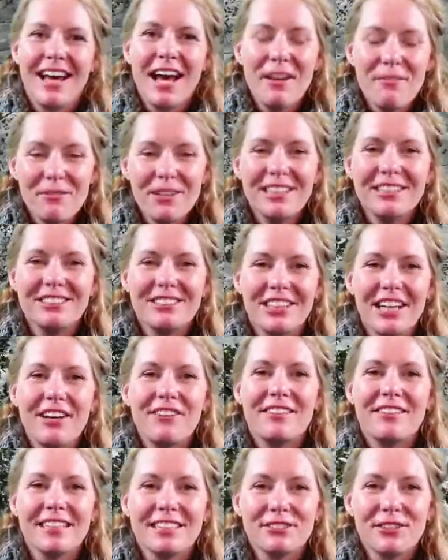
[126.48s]
I'm well,
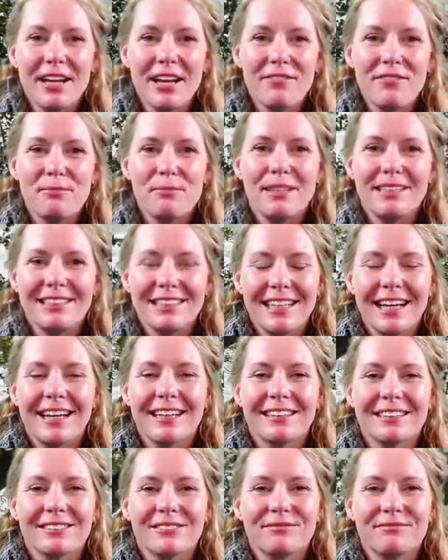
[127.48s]
Jeff. Thanks for having me
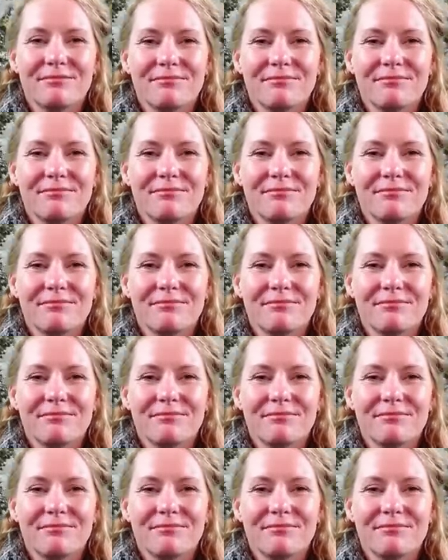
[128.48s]
today.